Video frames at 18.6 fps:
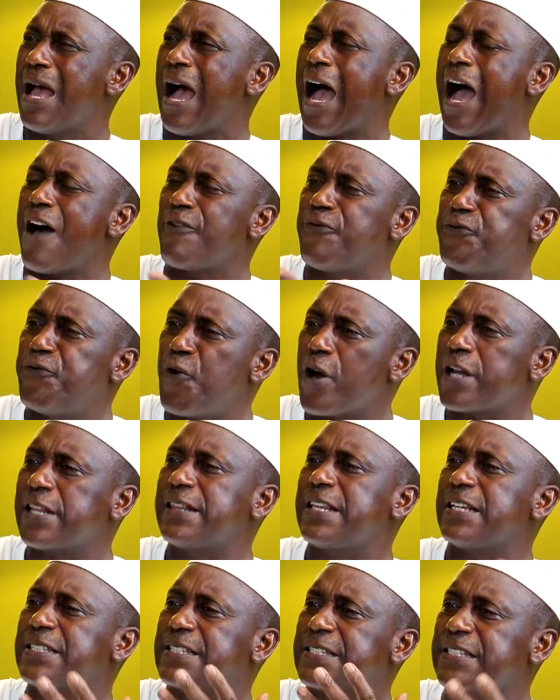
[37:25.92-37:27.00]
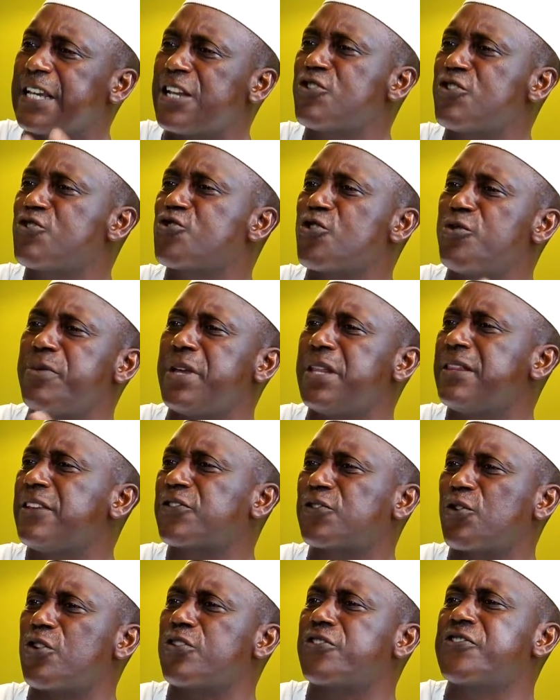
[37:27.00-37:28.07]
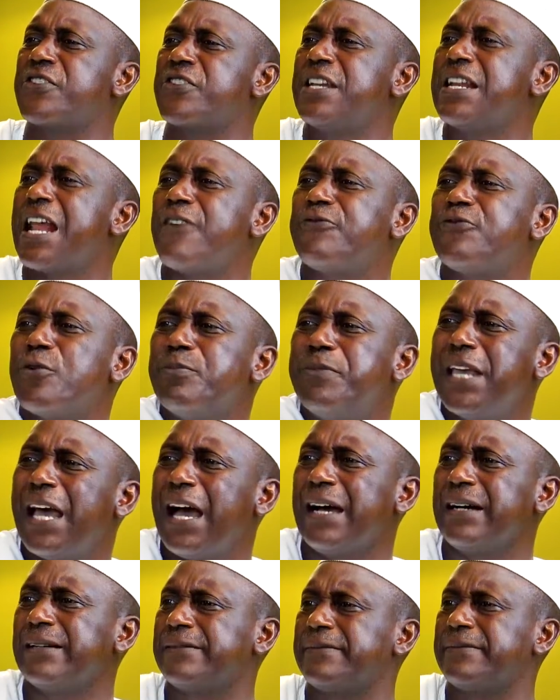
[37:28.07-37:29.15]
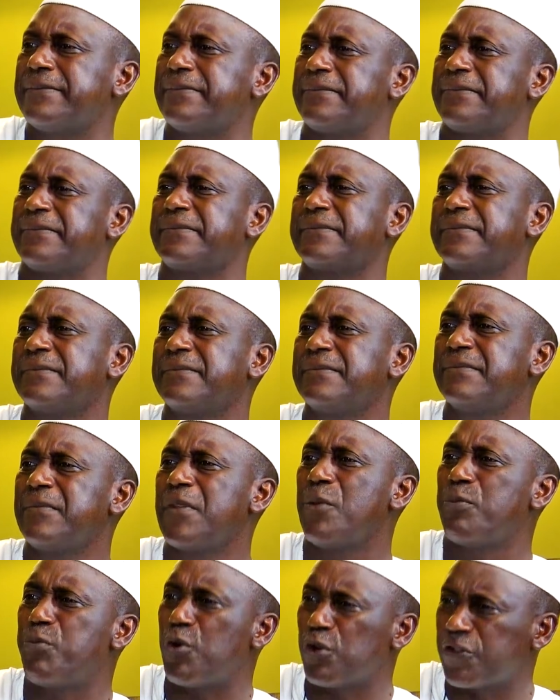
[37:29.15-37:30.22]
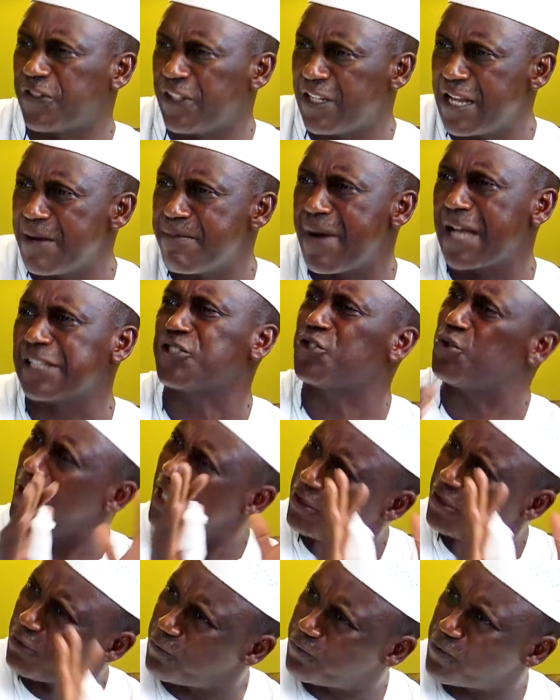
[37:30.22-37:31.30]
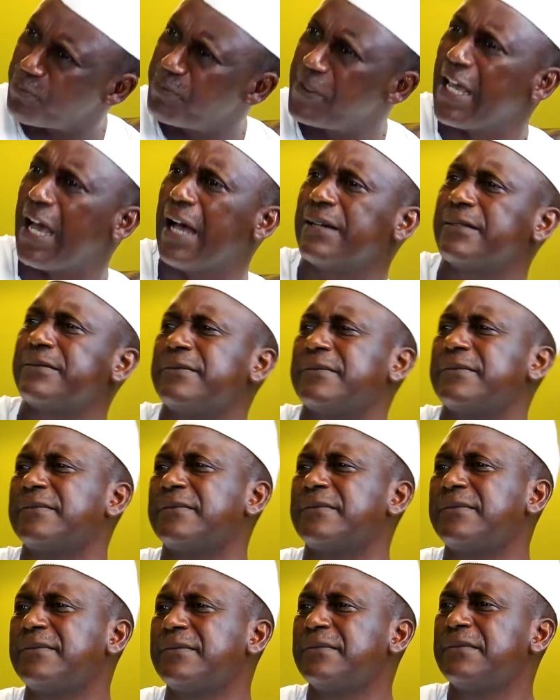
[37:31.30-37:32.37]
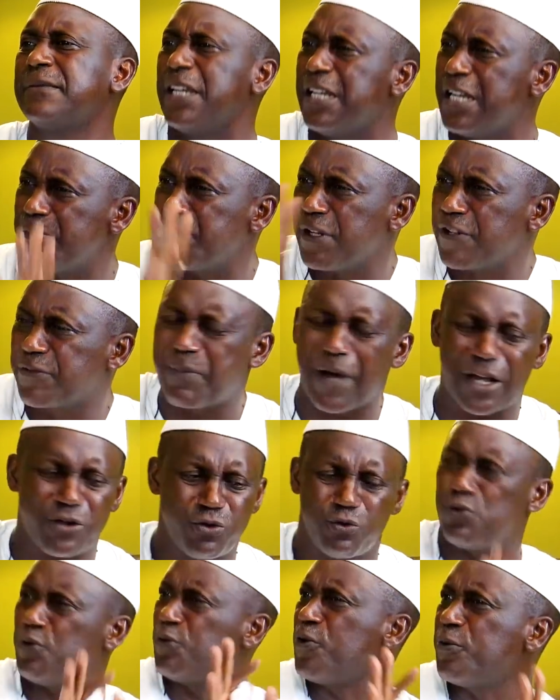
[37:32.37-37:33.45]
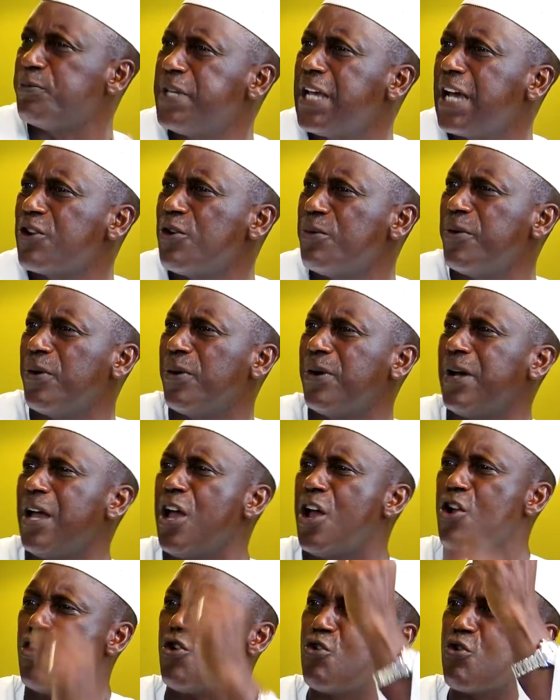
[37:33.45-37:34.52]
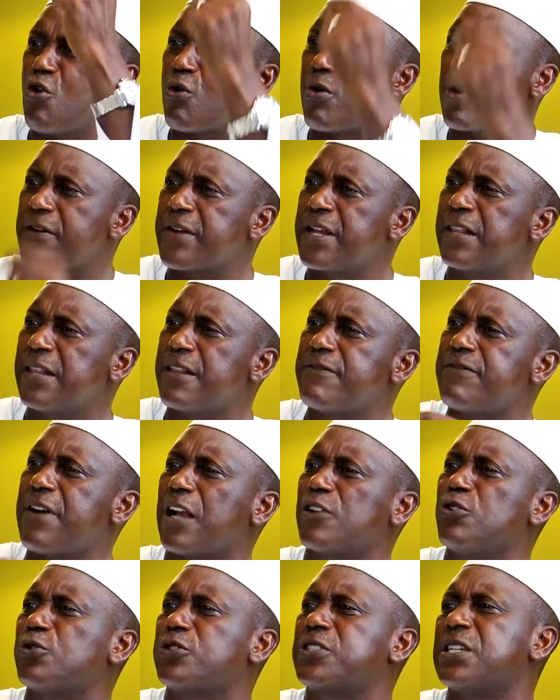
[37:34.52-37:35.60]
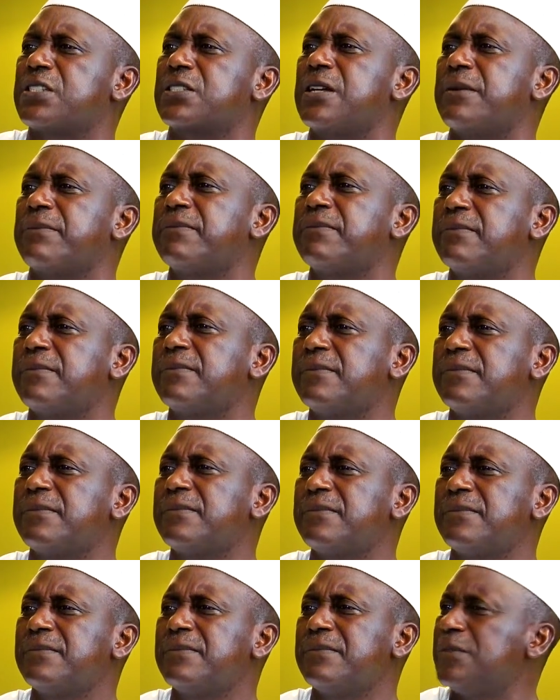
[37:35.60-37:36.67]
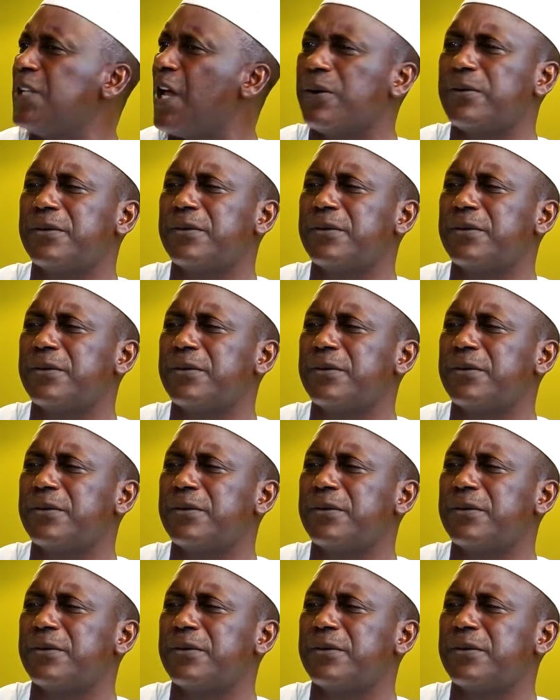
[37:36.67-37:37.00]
Avoid this syndrome in this country, naphobia. Posting the mass, you hate euphoria. If they pit by you, euphoria no more. Lowering the value system. No.